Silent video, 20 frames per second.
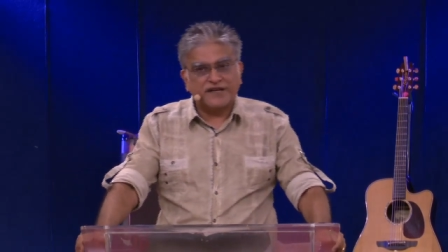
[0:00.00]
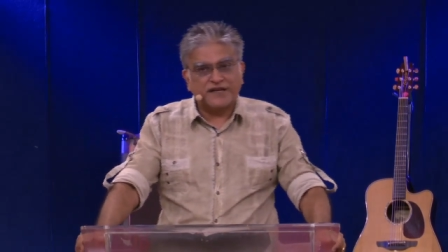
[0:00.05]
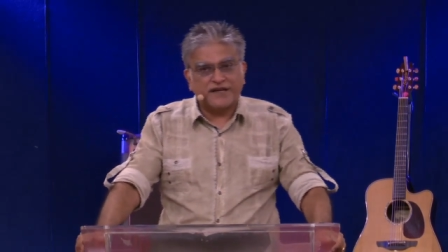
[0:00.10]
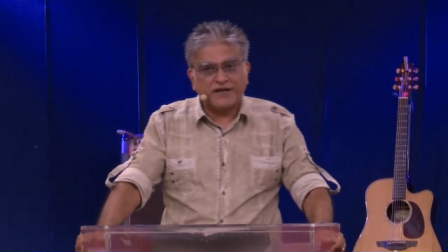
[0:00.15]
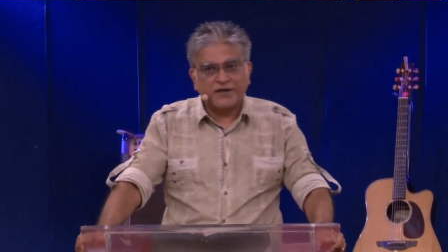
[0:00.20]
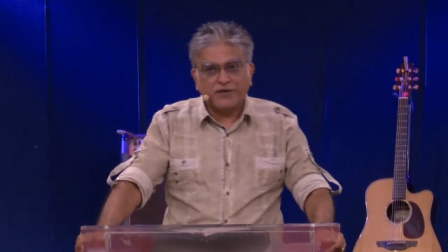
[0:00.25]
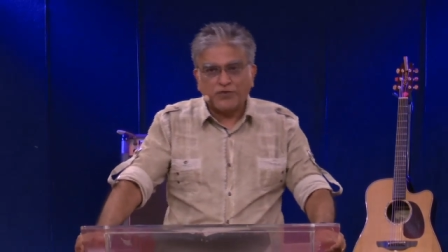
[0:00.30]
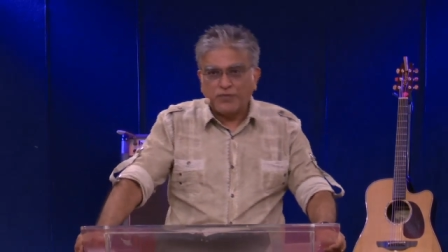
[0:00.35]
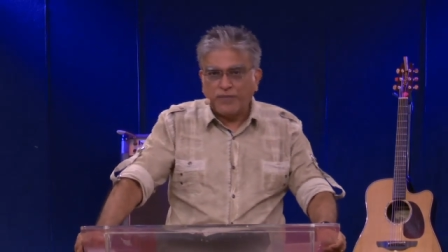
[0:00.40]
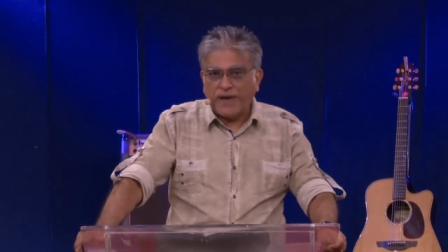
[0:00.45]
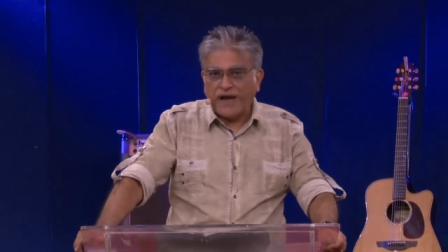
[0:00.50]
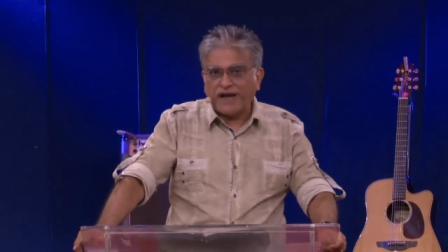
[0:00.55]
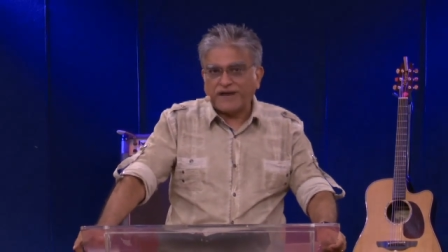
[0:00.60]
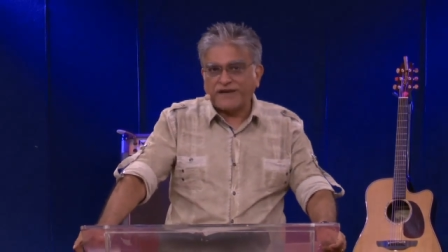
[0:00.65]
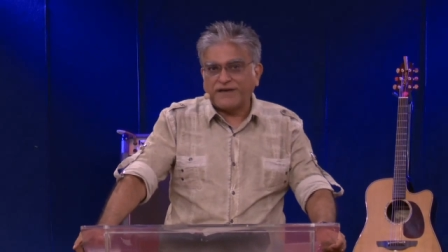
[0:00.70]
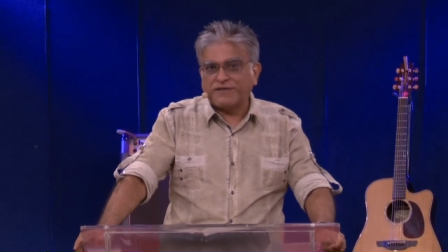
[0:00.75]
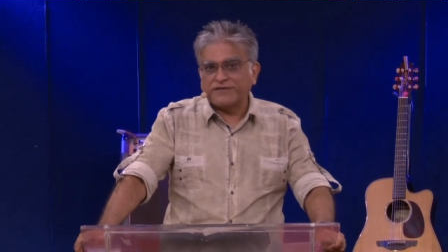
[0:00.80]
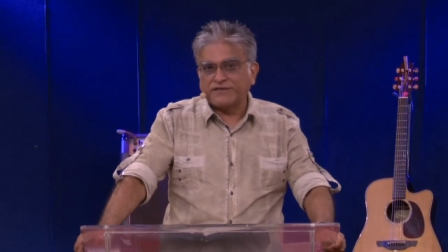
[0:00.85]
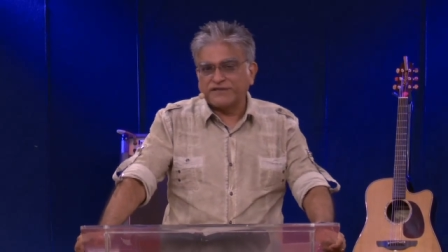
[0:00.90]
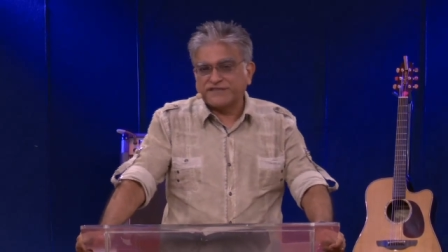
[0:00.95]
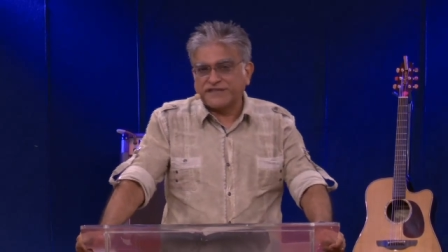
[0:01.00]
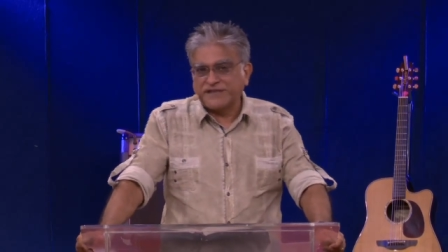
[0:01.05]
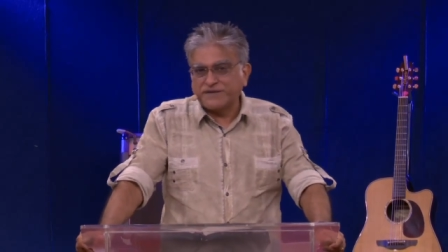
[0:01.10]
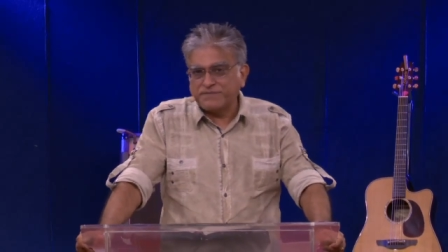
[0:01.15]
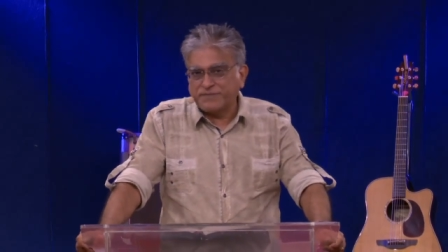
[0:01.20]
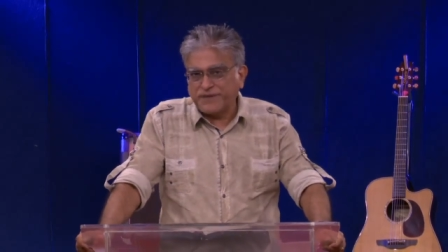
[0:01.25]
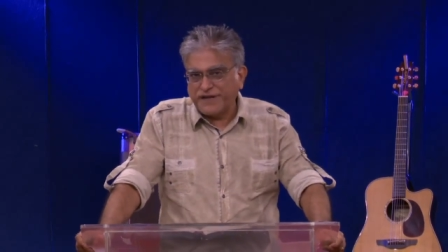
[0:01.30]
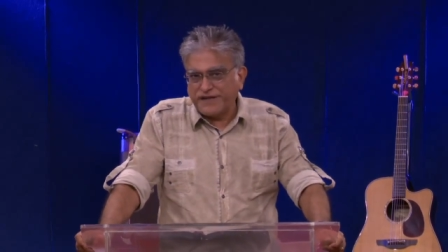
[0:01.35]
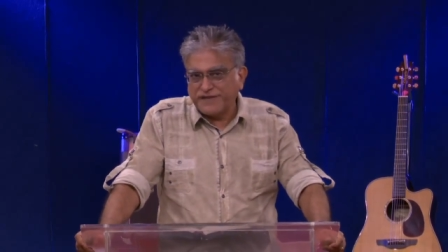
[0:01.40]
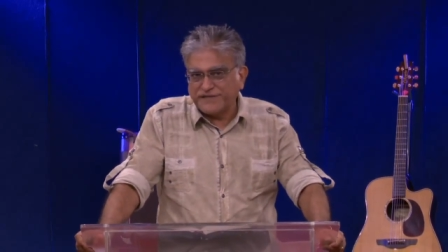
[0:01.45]
I can go back into the
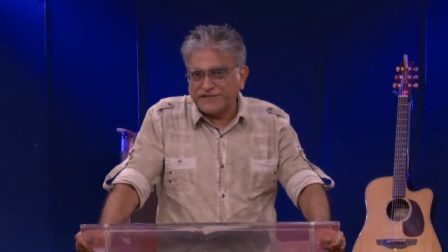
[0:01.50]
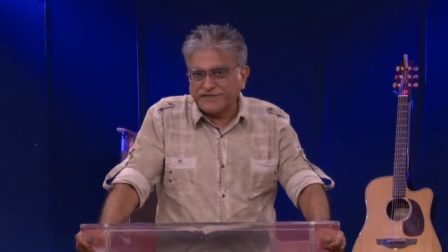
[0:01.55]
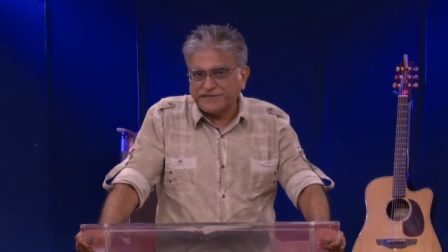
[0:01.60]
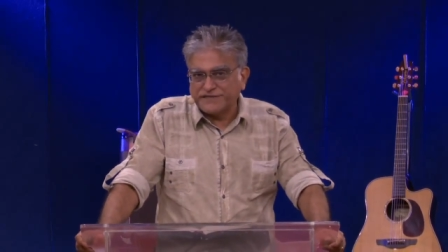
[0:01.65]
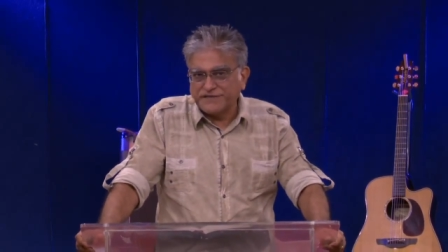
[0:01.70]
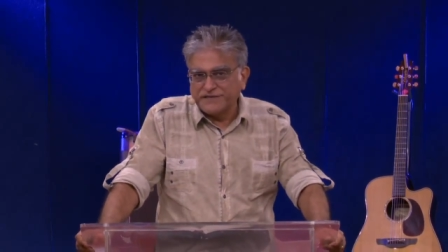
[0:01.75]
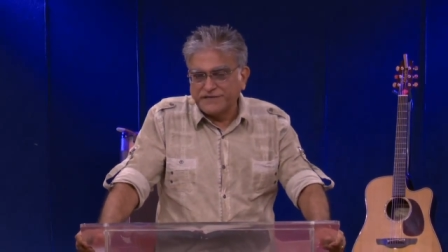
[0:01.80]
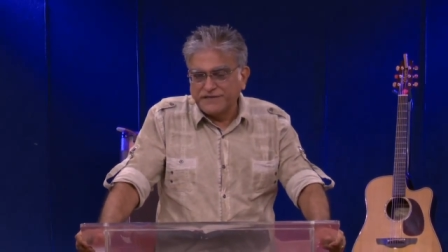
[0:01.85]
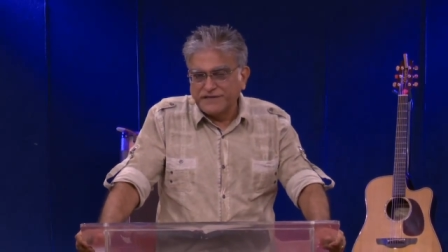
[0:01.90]
same place.